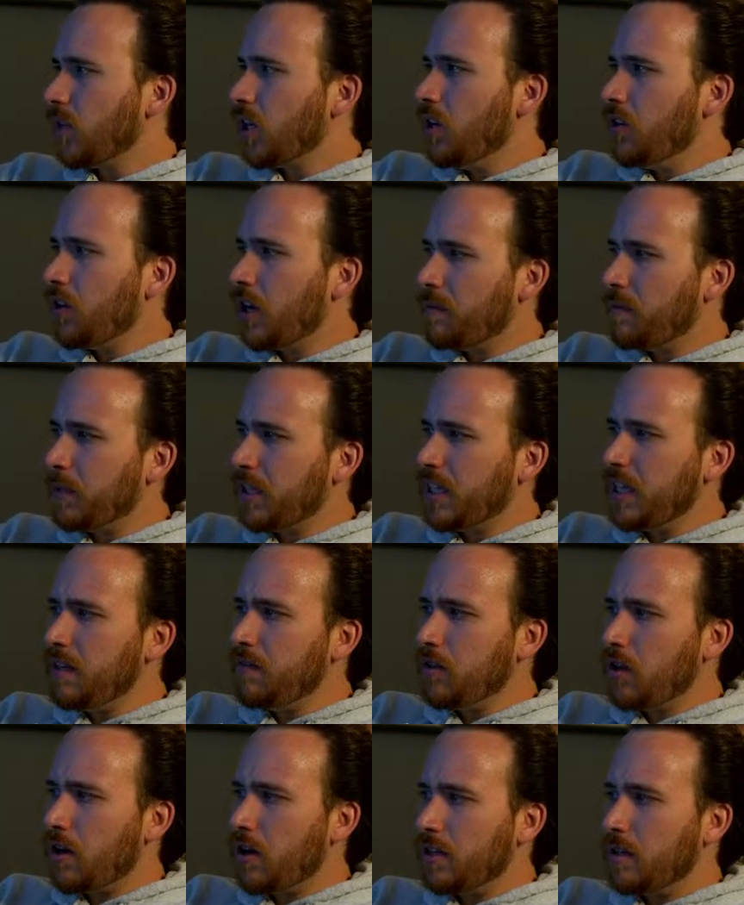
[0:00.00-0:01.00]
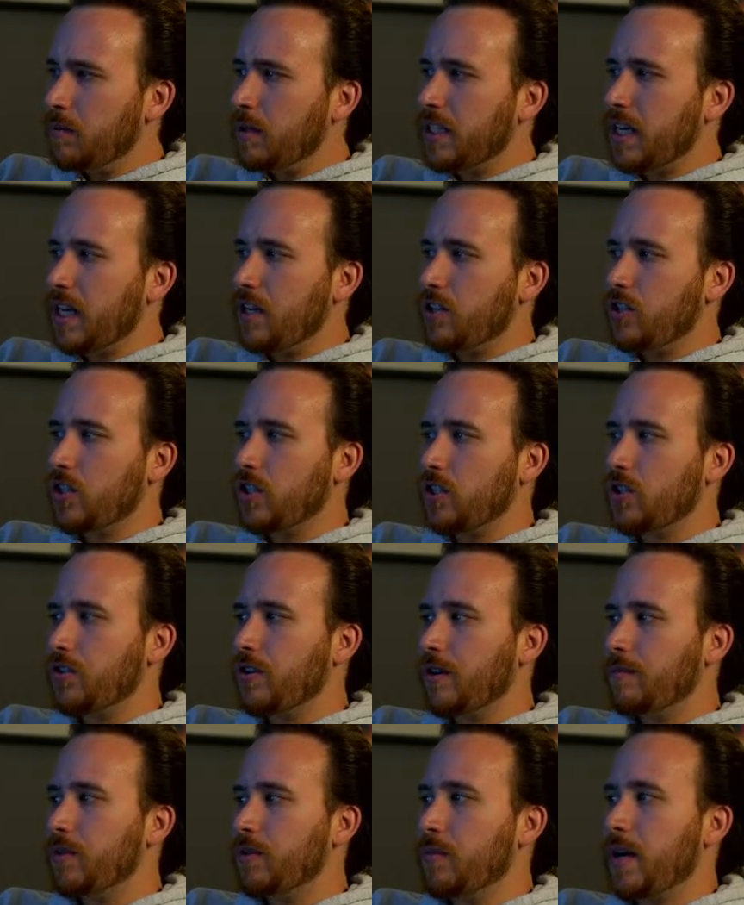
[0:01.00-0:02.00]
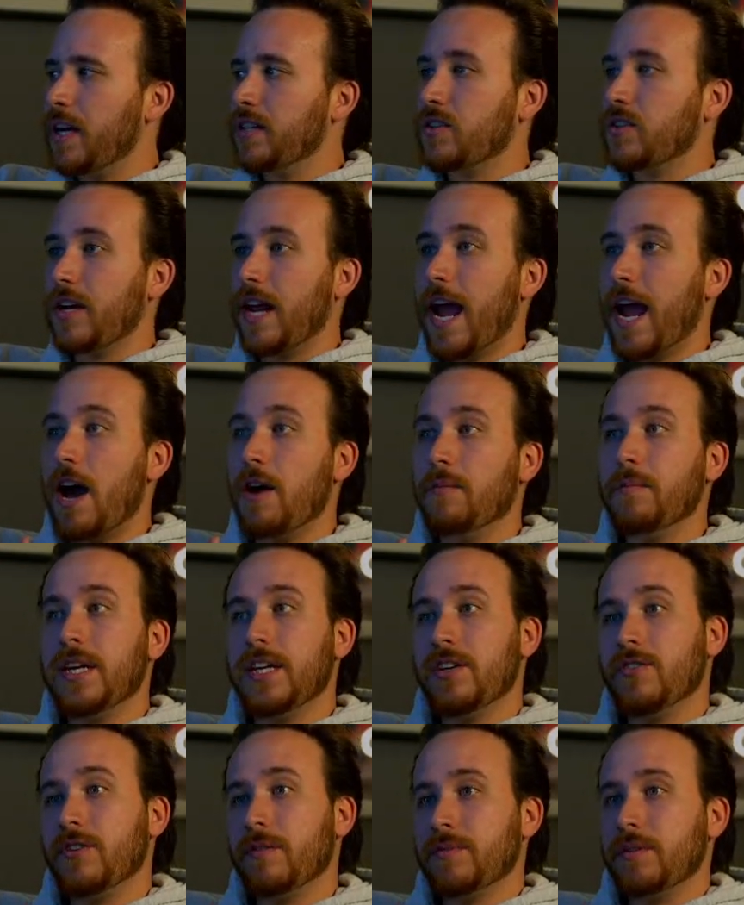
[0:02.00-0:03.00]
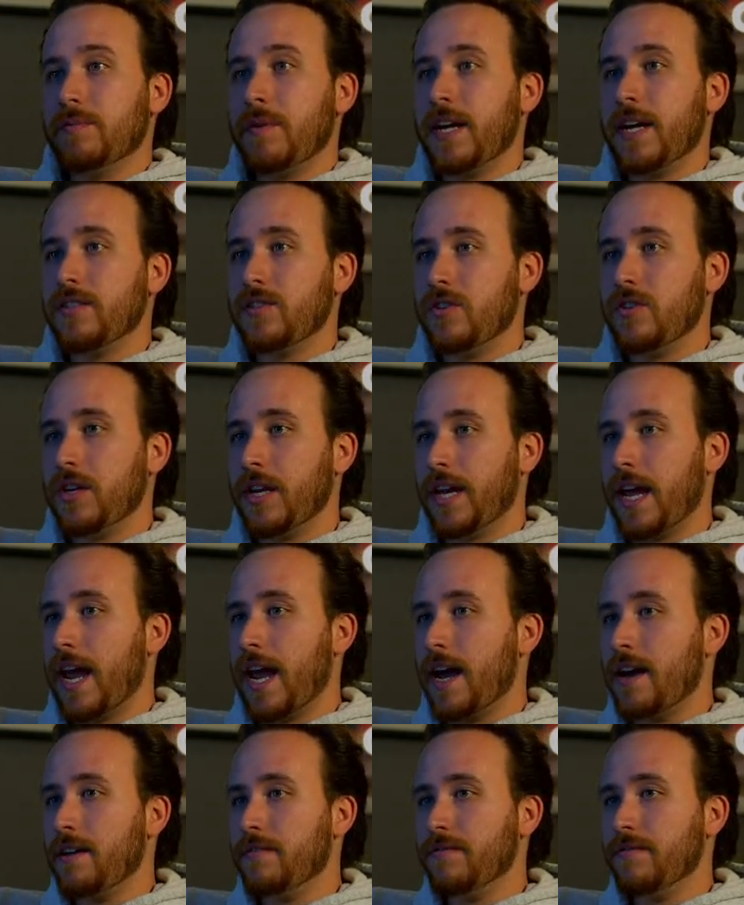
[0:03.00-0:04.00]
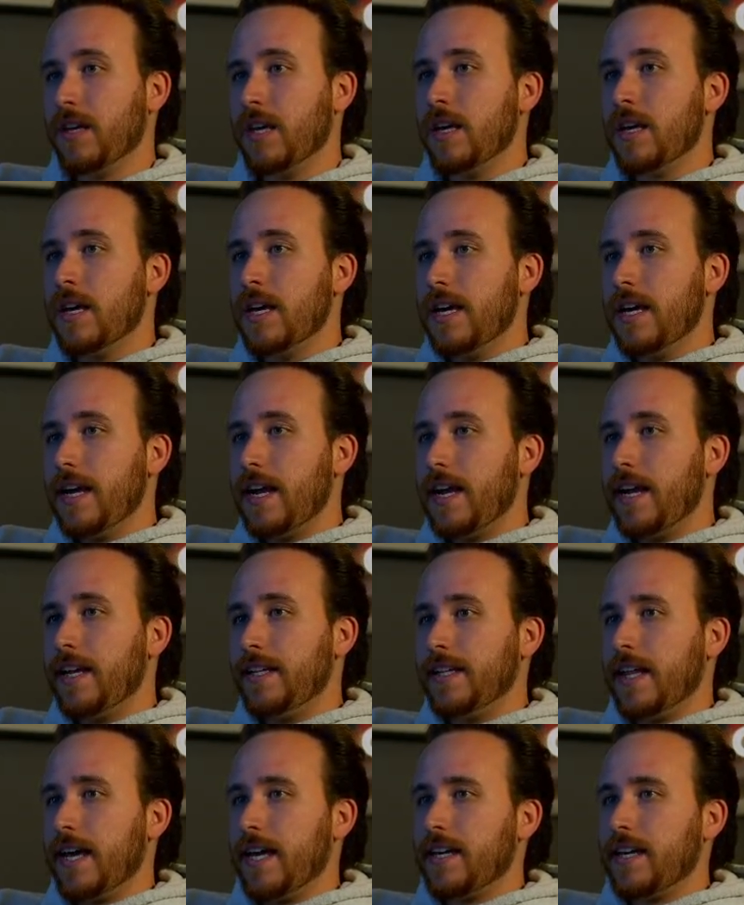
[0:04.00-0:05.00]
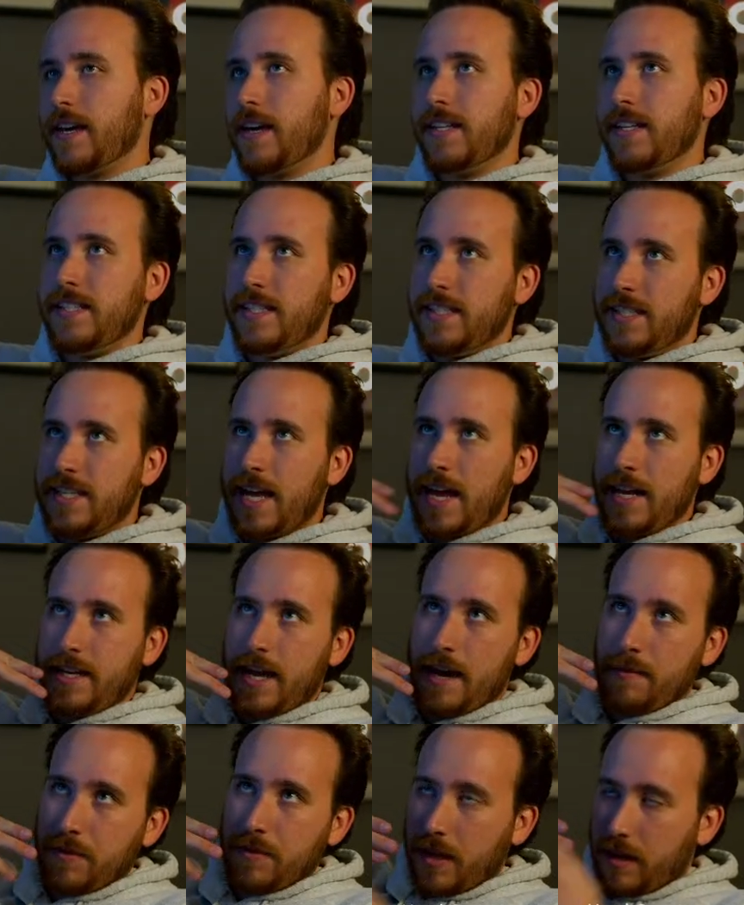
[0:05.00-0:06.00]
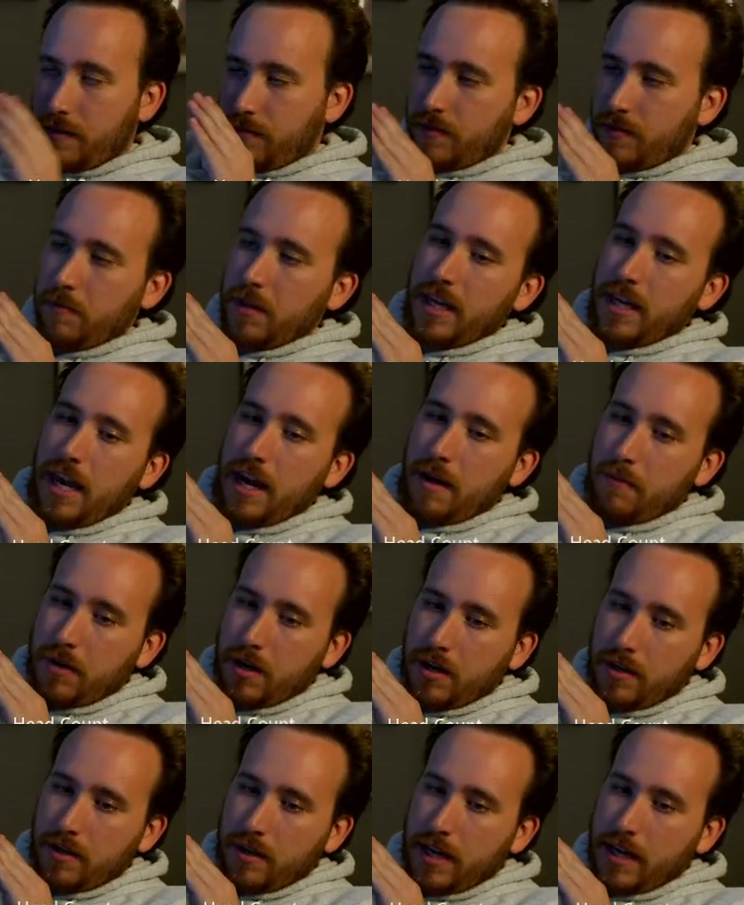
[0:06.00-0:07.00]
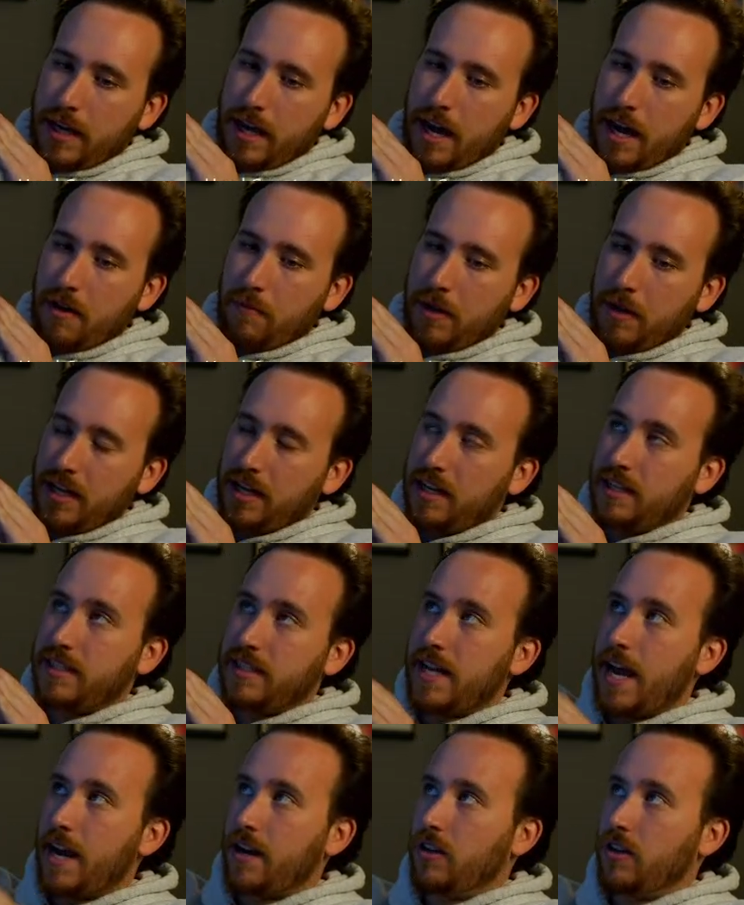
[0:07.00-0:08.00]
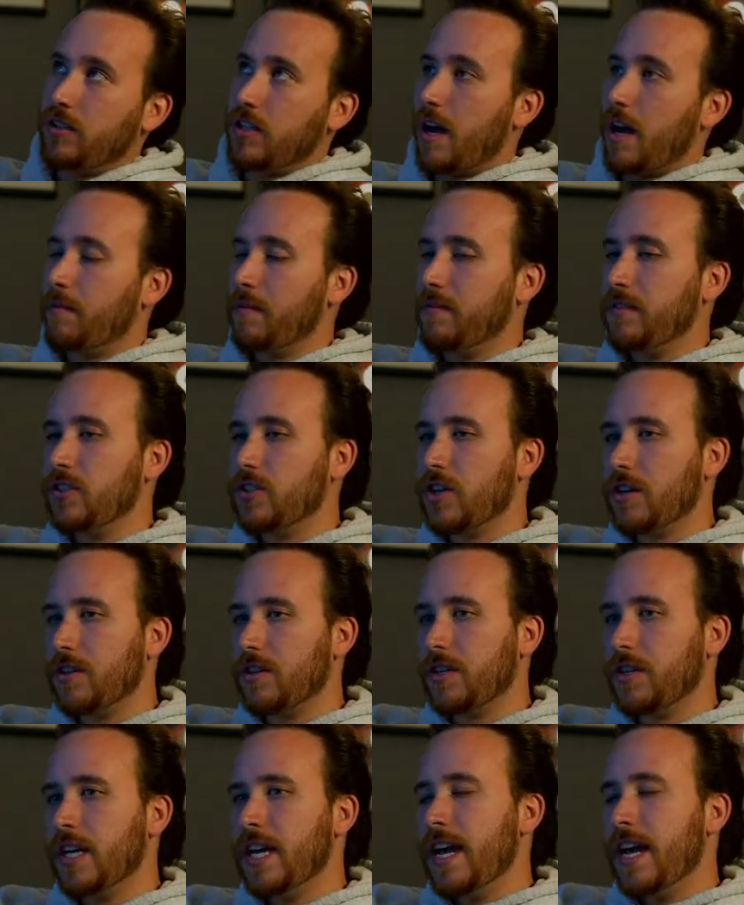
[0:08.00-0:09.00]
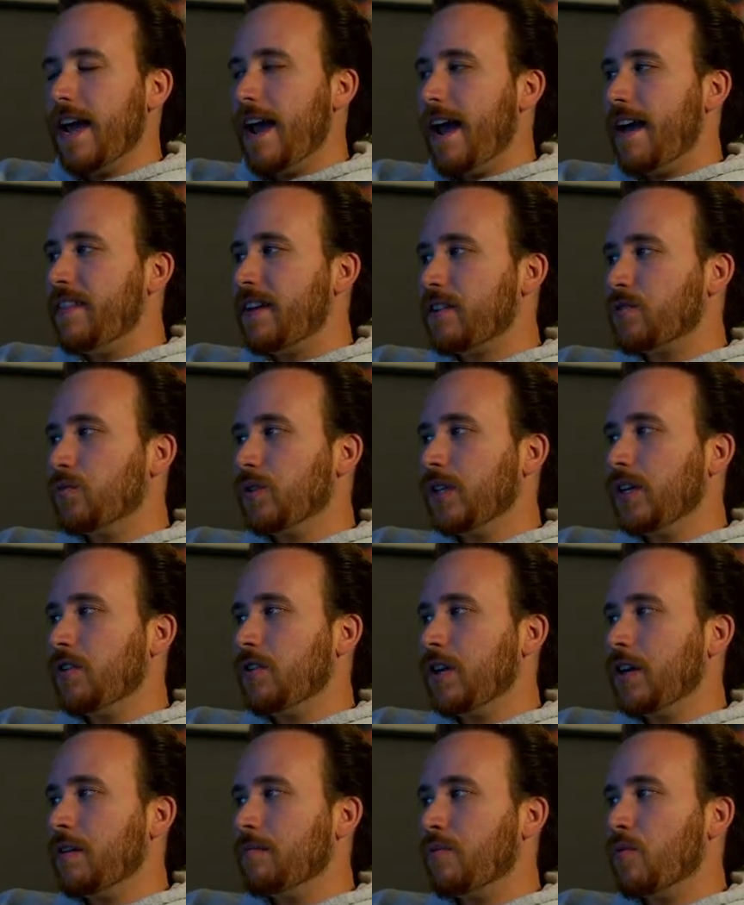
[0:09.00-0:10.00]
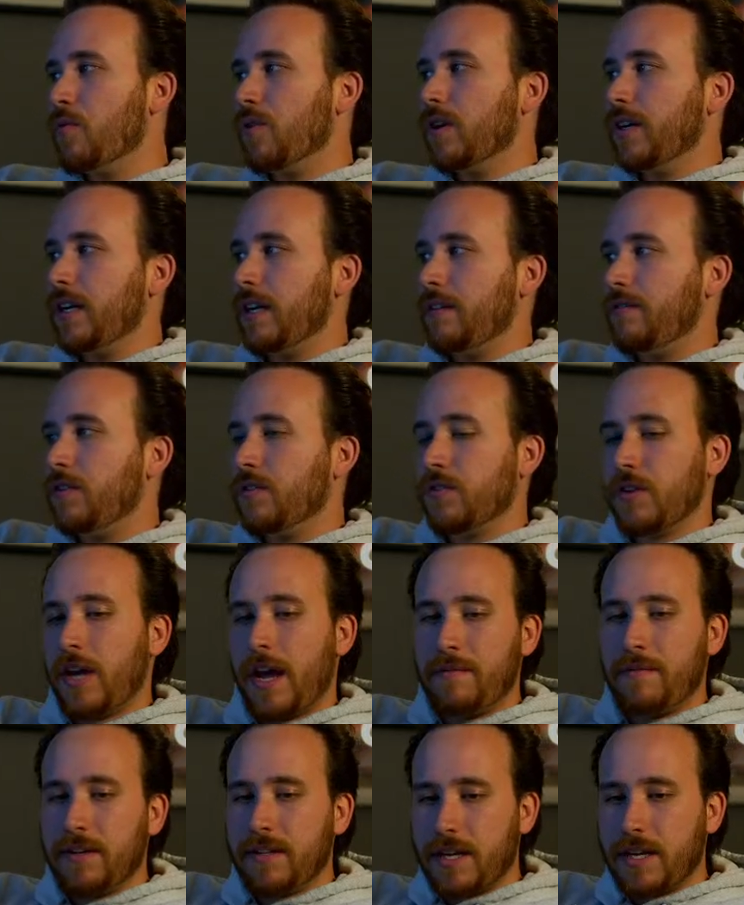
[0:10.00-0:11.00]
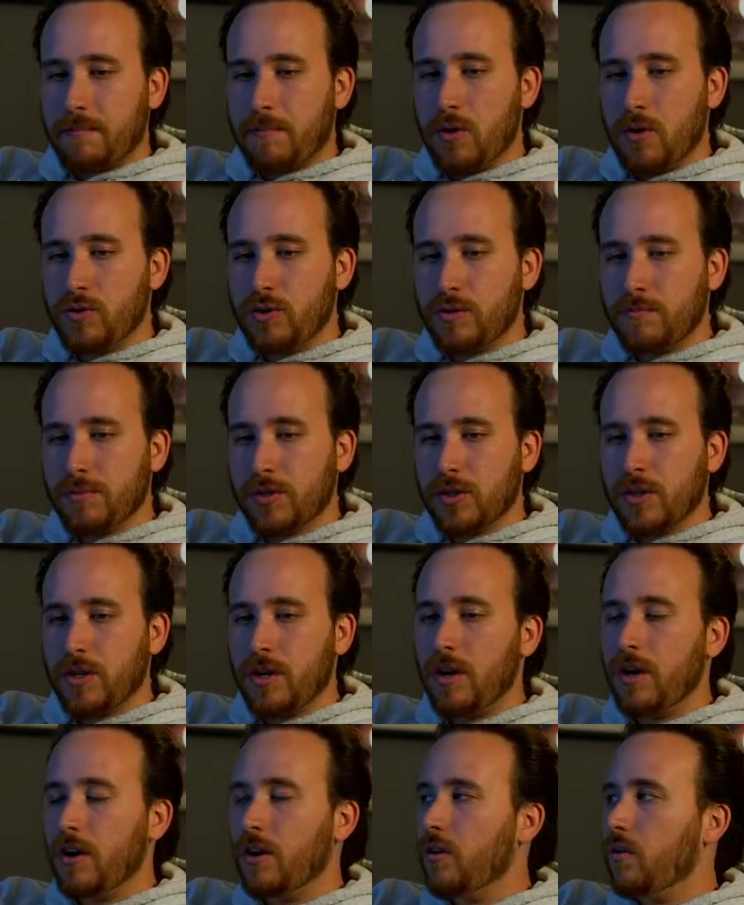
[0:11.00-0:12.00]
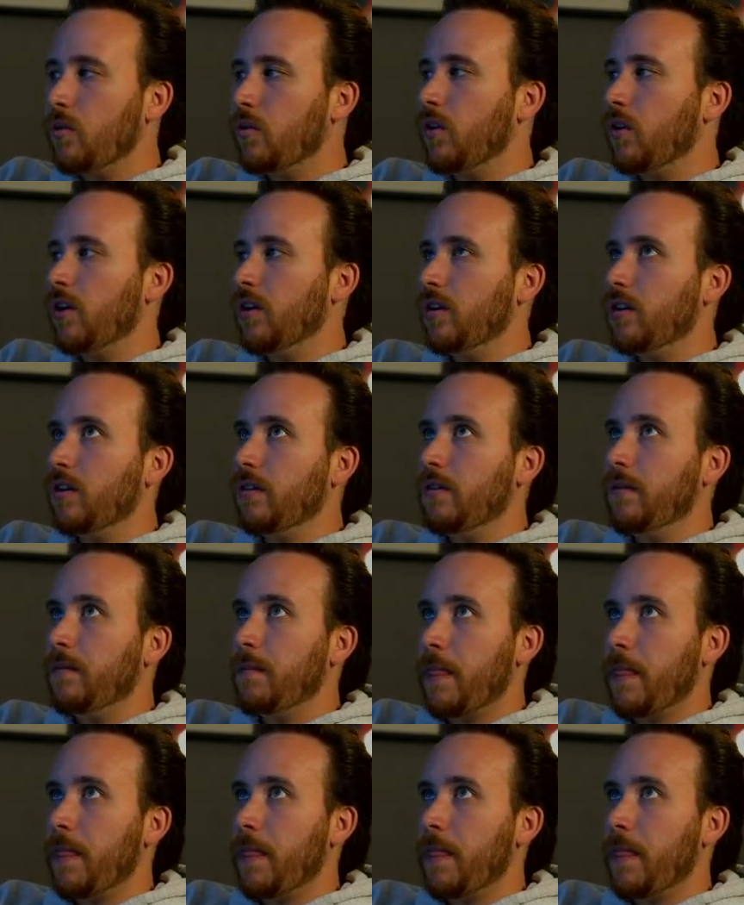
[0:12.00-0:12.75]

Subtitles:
I believe there are limitations to CryptoMats on how many CryptoMats you can have in like a Z depth, like from the camera, like how many can stack on top of each other. And that's really only important if you're having like motion blur or